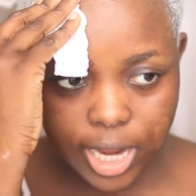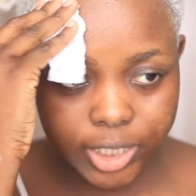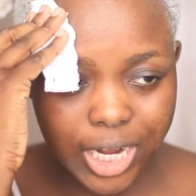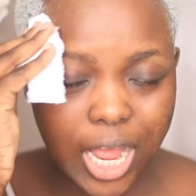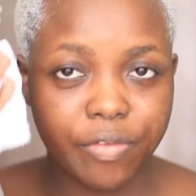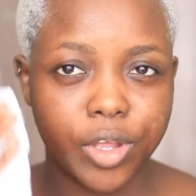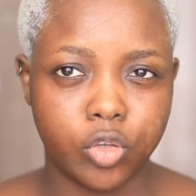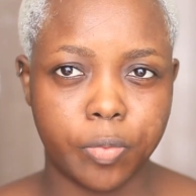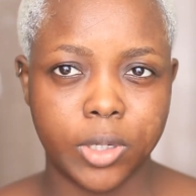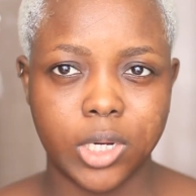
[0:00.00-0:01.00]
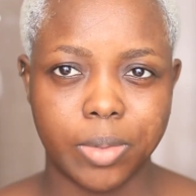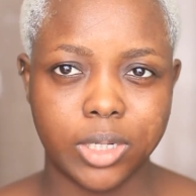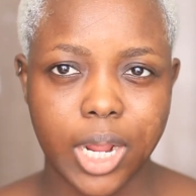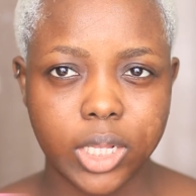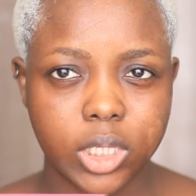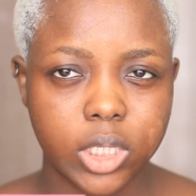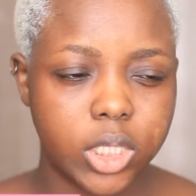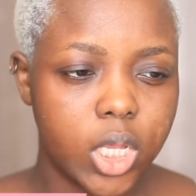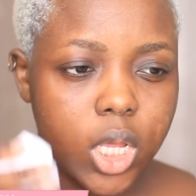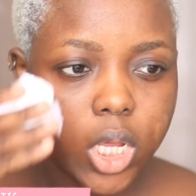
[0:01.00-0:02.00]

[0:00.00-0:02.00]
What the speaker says: I actually have atopic dermatitis.